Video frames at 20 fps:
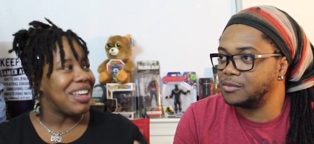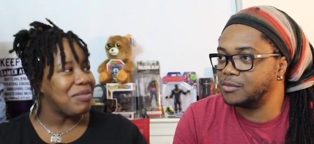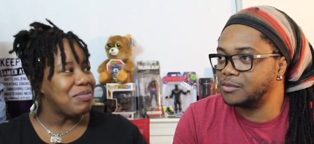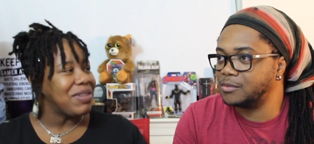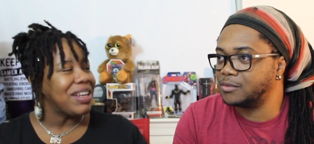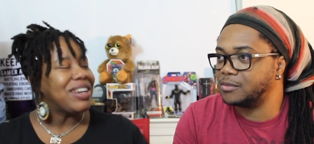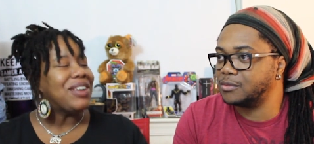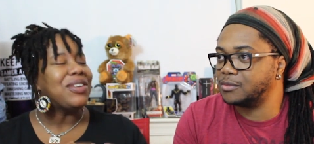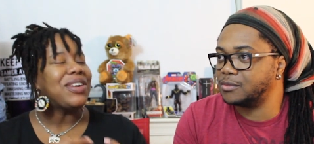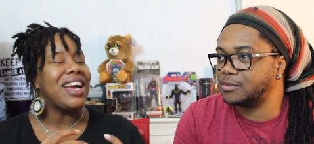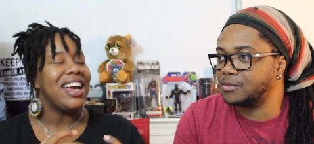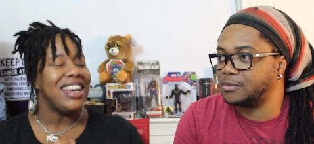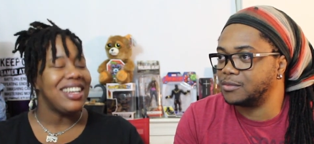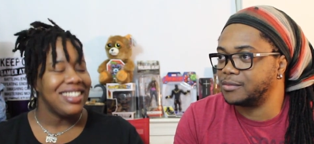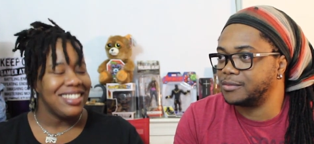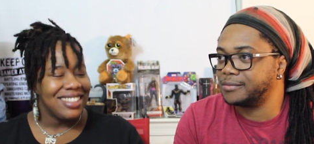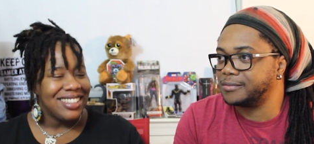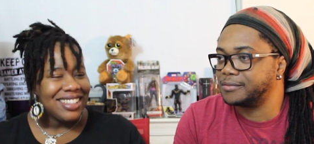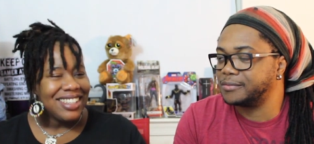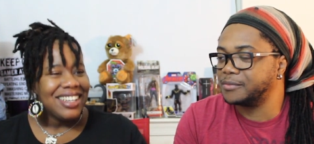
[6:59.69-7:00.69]
Speaker 1: I'm like, okay.
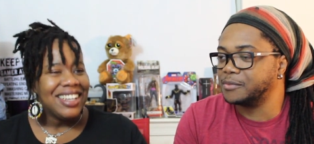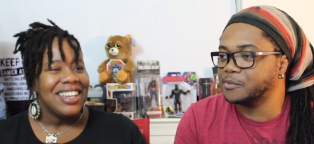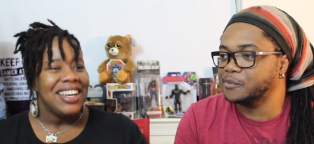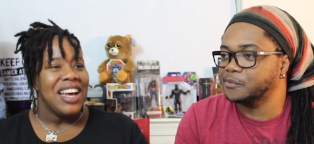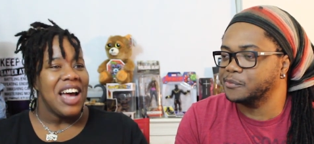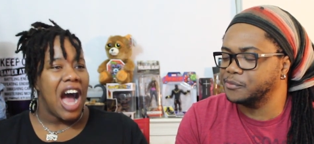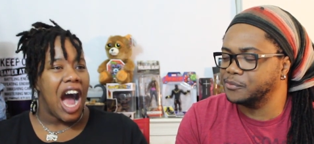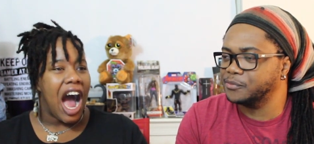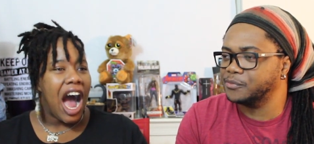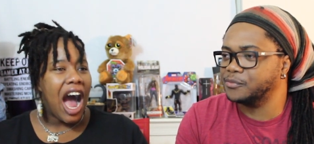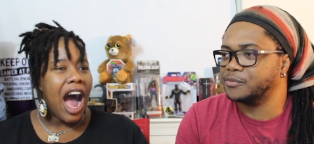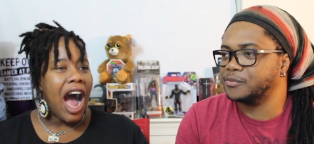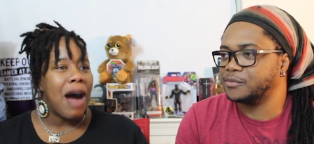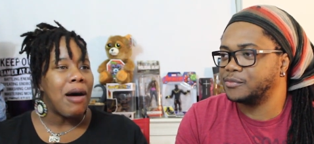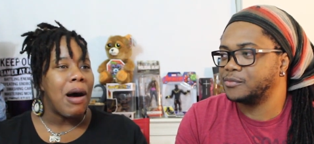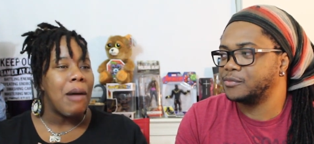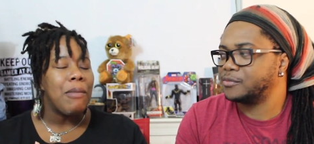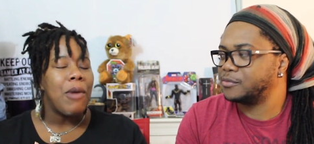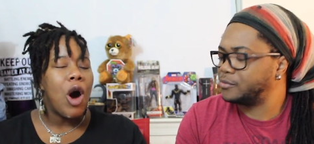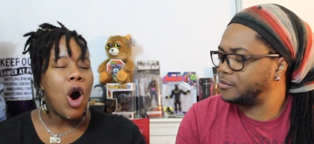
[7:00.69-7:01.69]
I, I, I'm